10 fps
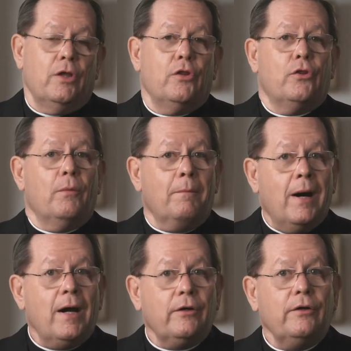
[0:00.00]
The
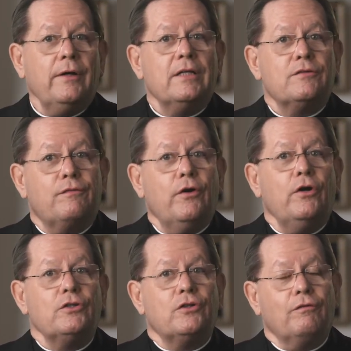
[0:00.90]
martyr is
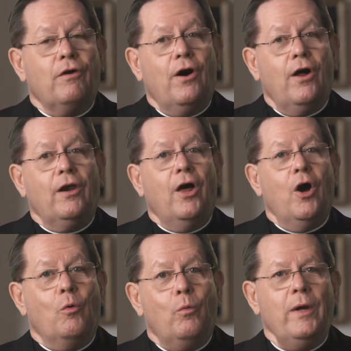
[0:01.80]
first of all
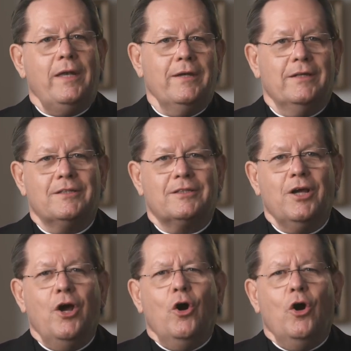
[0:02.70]
witness